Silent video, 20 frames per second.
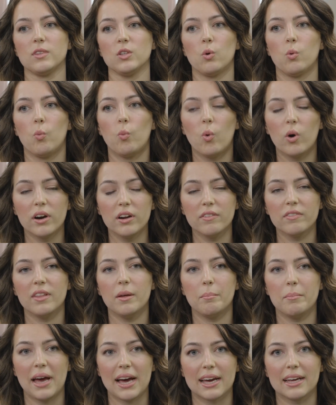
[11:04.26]
One of the
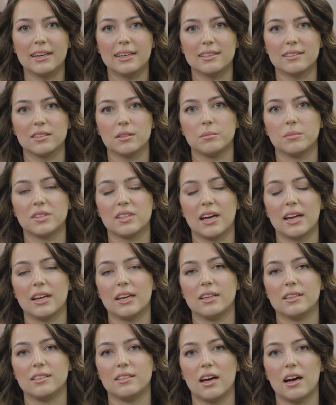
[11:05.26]
mechanisms that
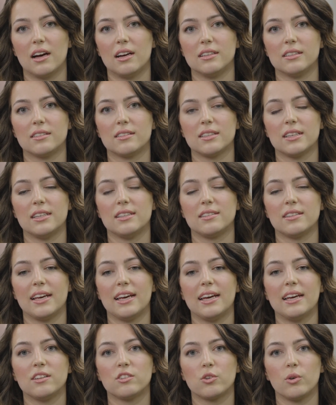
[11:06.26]
it does is
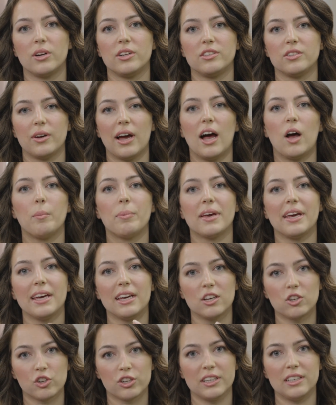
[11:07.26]
it is going to help
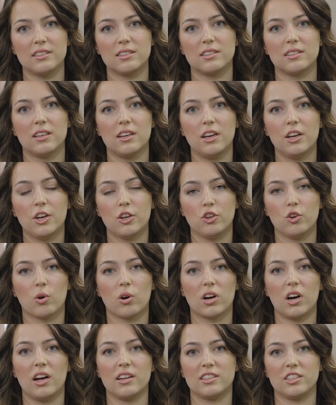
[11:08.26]
increase
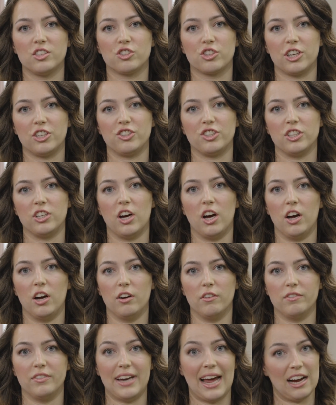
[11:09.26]
your concentration
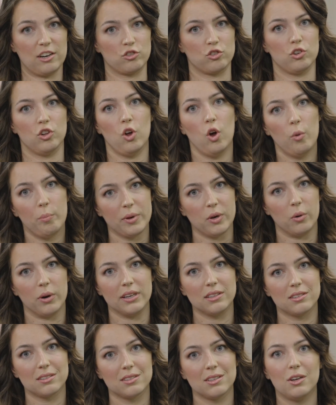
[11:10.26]
of natural
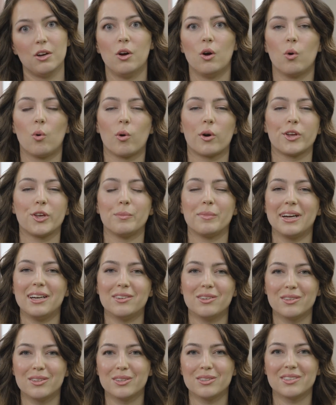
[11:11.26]
opioids, or you might
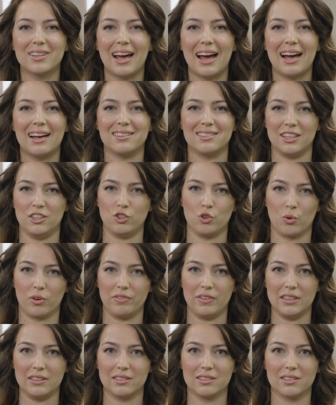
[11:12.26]
know those as
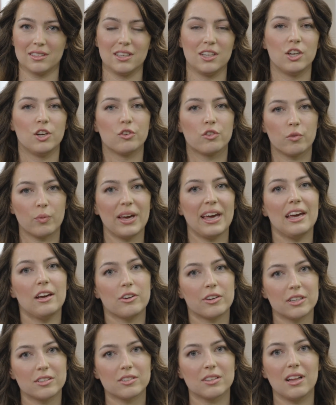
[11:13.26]
endorphins. So if we
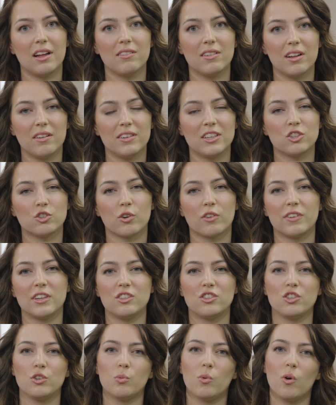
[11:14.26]
increase your level of
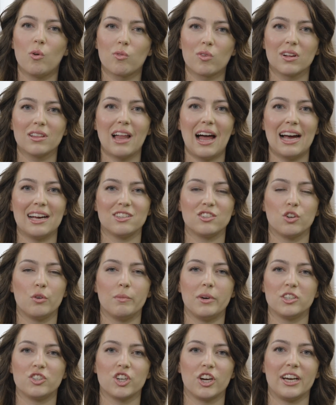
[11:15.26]
endorphins, you won't rely so
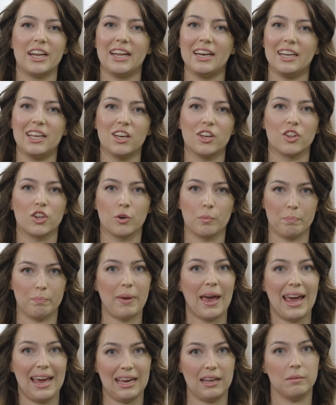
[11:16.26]
much on any other
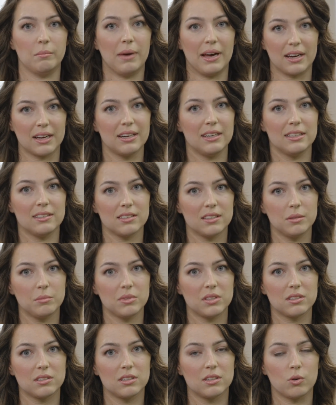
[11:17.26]
pain
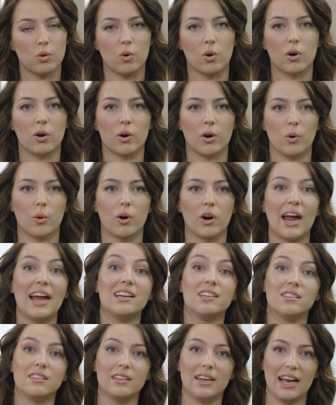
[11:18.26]
mechanisms or
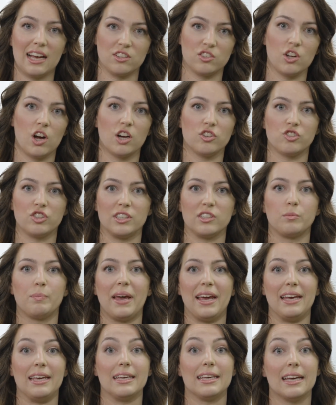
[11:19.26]
exogenous
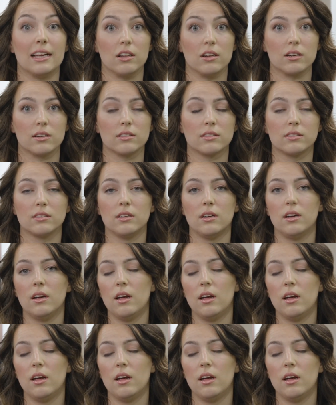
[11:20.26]
painkillers.